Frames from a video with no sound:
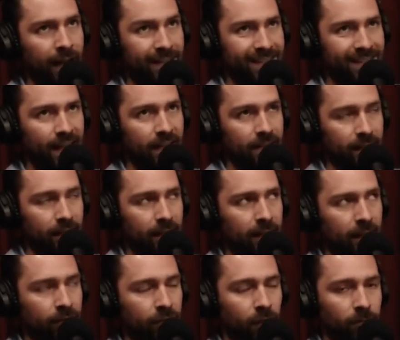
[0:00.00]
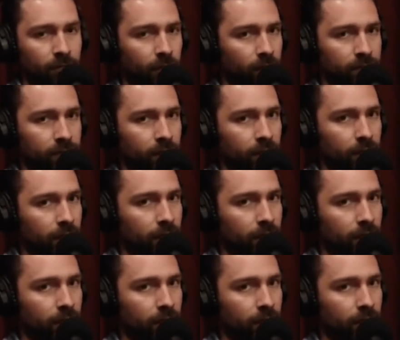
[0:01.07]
aesthetically, they've come full circle,